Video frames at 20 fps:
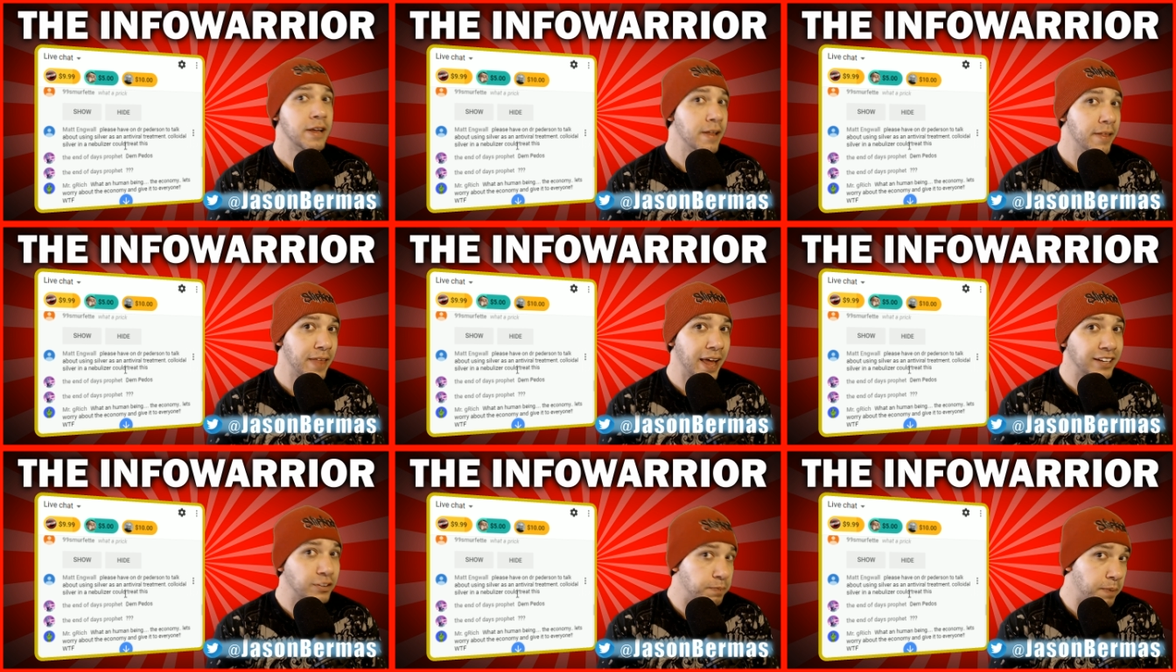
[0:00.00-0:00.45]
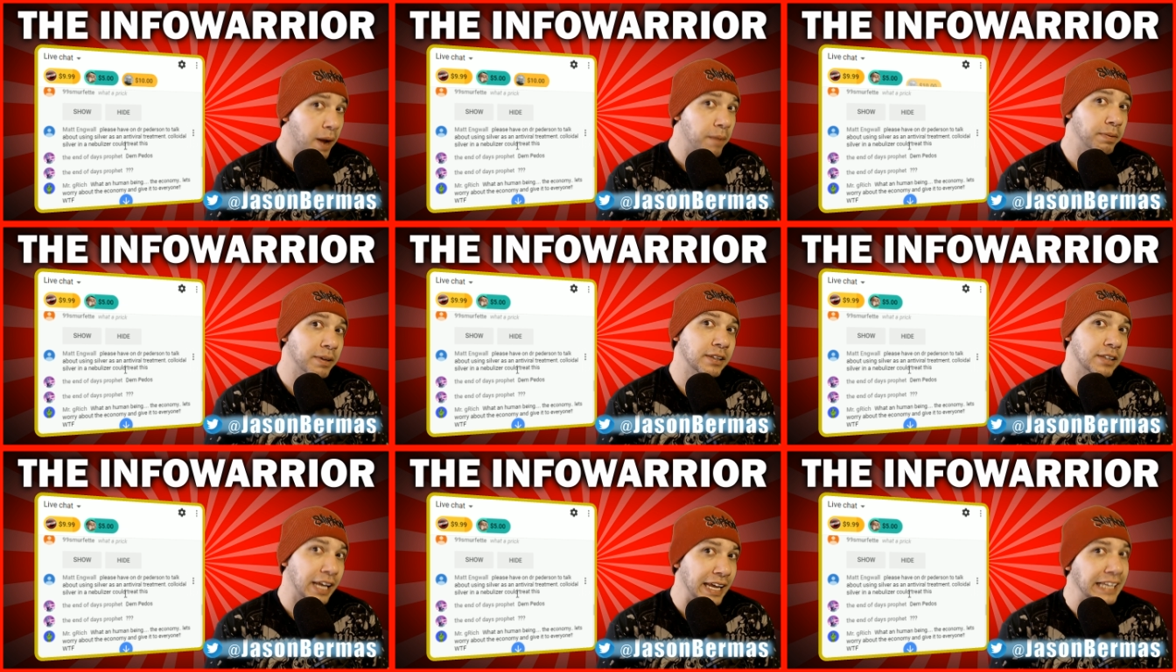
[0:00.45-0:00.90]
That's
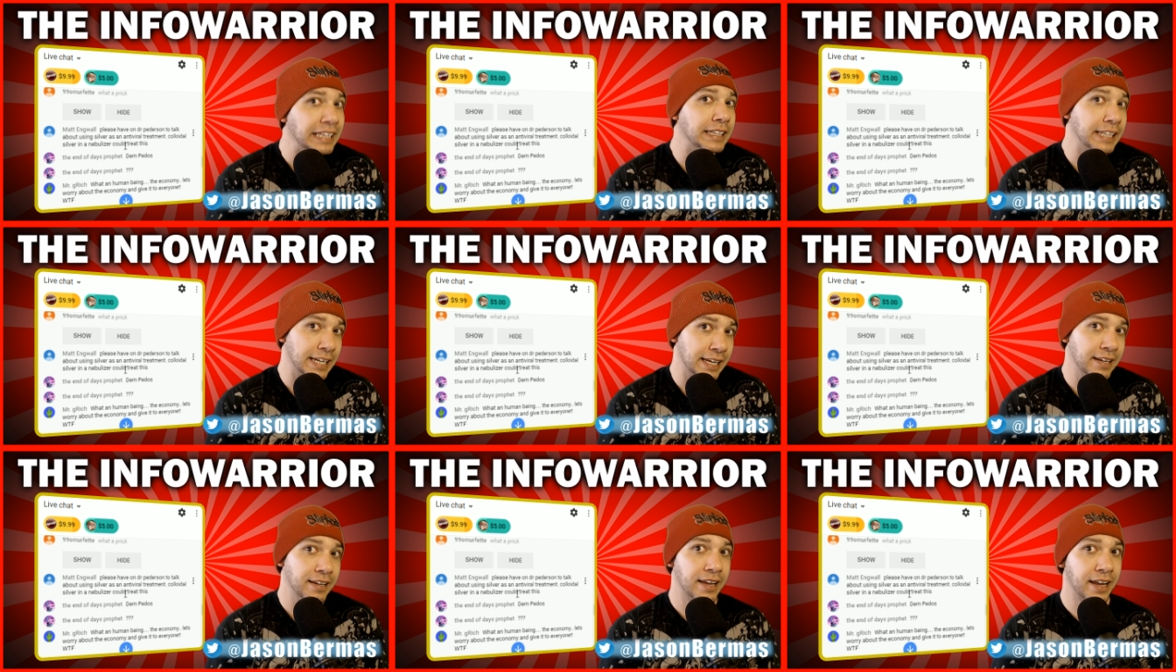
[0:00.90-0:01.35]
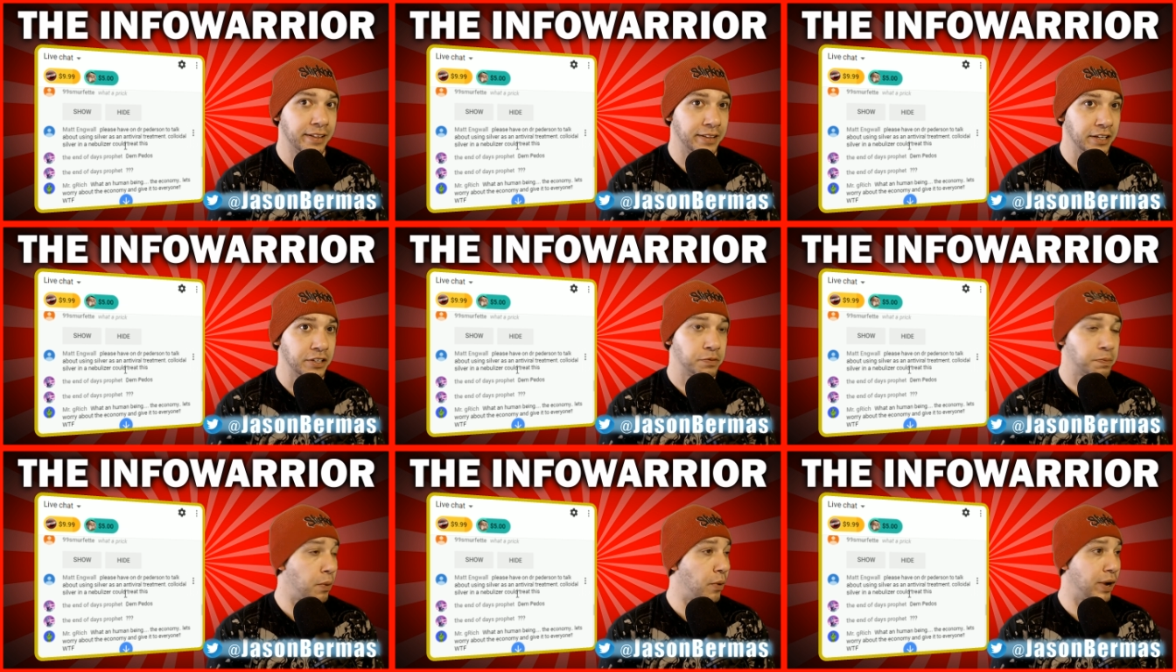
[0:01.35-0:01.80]
probably likely at
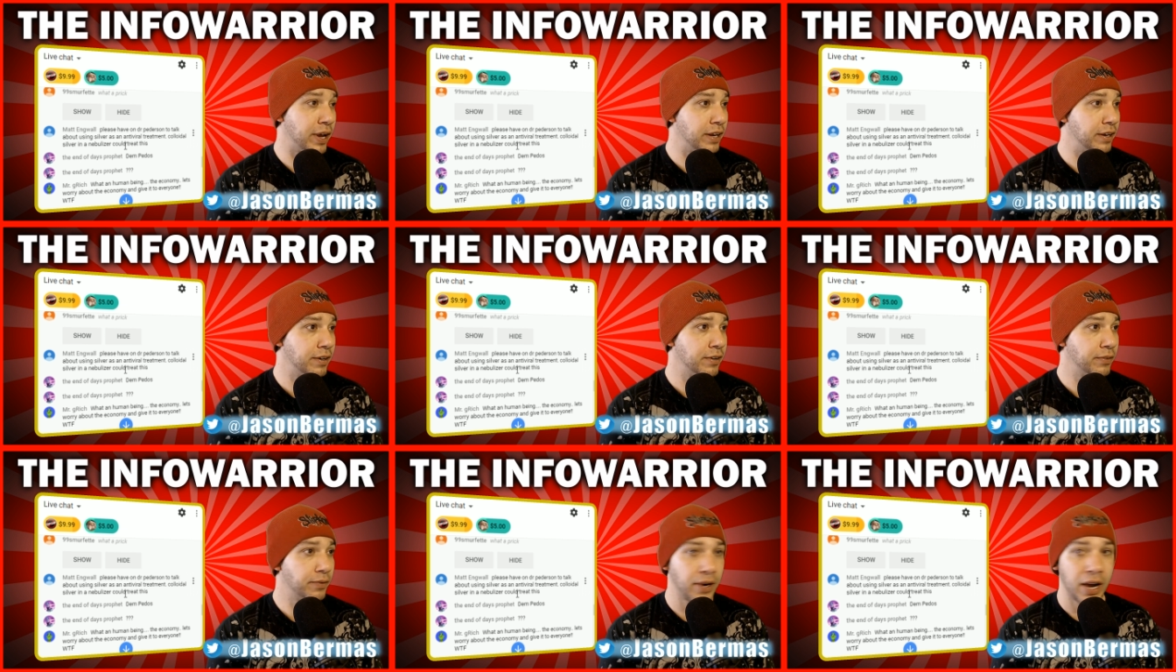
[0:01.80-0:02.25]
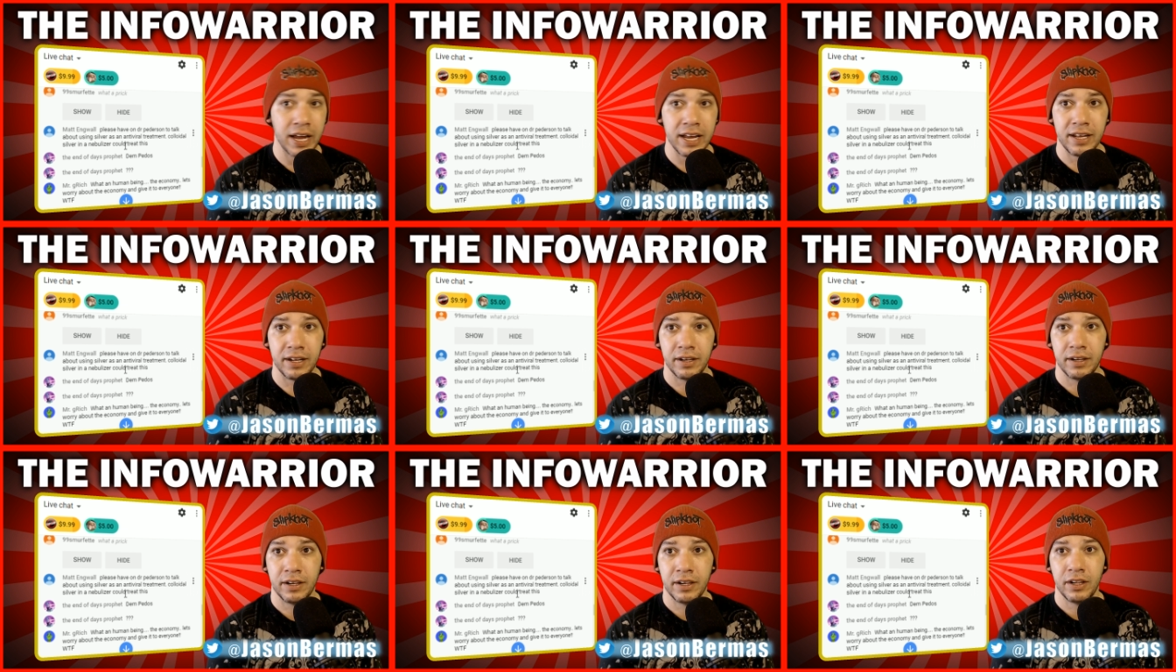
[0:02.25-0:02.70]
this point, right?